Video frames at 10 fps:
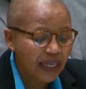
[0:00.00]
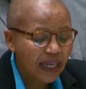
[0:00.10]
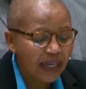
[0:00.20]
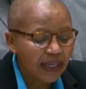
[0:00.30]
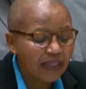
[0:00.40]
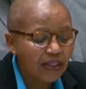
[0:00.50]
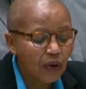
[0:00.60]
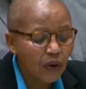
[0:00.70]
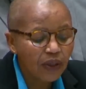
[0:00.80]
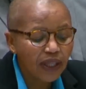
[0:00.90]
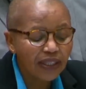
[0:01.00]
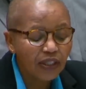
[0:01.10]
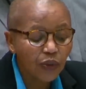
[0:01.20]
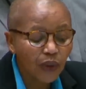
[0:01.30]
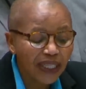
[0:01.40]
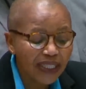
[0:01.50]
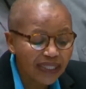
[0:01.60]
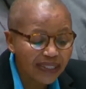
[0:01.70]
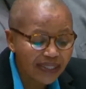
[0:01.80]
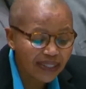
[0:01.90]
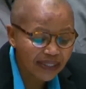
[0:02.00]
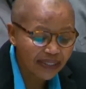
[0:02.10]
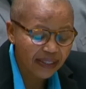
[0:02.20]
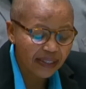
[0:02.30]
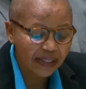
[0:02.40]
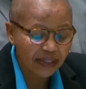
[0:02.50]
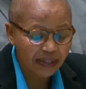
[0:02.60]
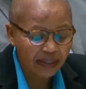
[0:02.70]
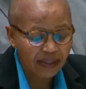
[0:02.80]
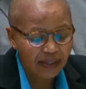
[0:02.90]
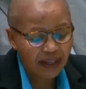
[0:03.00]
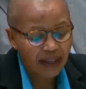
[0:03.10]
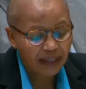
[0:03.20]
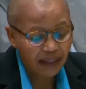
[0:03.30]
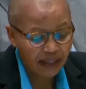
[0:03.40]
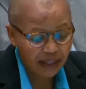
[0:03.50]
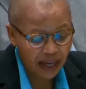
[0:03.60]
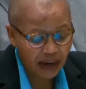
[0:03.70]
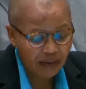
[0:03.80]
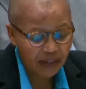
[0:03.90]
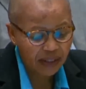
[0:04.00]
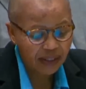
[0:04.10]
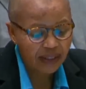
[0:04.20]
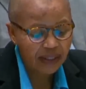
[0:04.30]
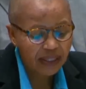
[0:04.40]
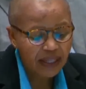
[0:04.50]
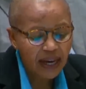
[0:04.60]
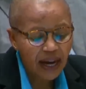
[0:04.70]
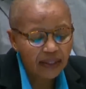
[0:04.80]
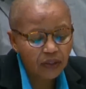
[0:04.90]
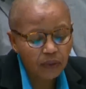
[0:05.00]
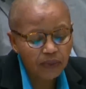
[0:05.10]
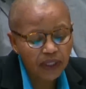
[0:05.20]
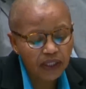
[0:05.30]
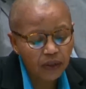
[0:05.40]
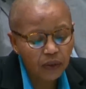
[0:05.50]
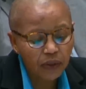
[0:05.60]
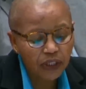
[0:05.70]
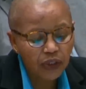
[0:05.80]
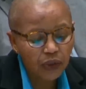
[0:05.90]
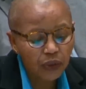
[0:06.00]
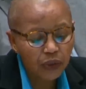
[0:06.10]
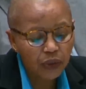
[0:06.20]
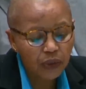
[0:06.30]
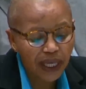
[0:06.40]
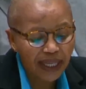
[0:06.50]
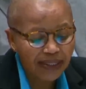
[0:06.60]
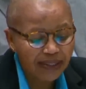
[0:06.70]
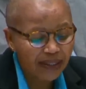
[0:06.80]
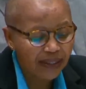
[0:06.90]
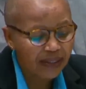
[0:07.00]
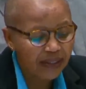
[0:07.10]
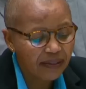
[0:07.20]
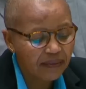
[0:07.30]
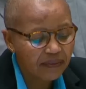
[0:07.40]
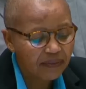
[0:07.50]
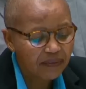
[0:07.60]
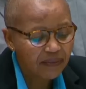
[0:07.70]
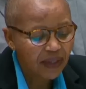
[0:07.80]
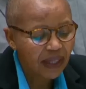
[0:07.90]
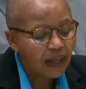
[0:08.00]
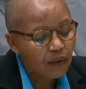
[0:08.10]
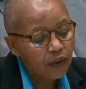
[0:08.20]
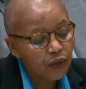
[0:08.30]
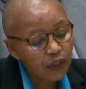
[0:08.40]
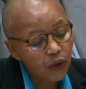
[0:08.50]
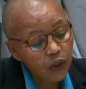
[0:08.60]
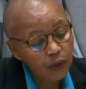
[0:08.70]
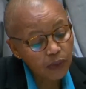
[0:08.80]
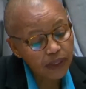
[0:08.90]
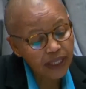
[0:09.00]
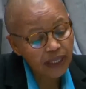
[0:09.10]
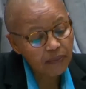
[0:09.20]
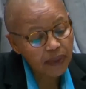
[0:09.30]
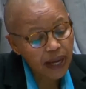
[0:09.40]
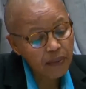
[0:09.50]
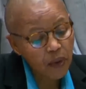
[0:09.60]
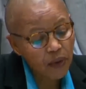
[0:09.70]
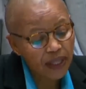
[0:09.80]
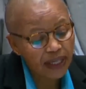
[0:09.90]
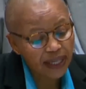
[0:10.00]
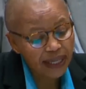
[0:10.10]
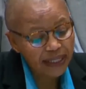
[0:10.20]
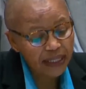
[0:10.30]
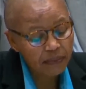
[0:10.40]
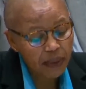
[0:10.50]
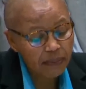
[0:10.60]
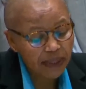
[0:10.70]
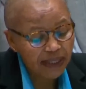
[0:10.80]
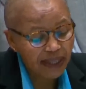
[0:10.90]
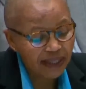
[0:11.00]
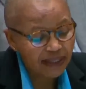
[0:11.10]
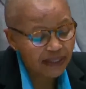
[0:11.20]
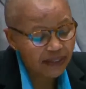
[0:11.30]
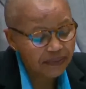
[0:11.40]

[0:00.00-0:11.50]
Let us recall that in 2016, this Council adopted Resolution 2286, which was co-sponsored by more than 80 member states.